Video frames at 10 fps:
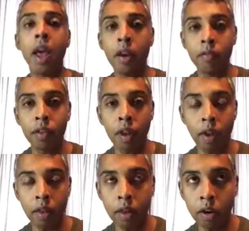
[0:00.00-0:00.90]
And if
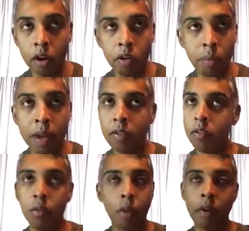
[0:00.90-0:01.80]
they're going to
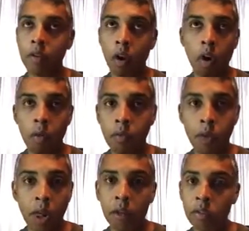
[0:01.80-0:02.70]
spend whatever
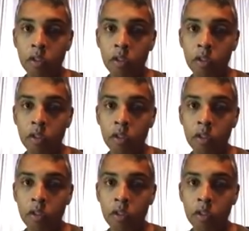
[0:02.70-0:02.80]
$140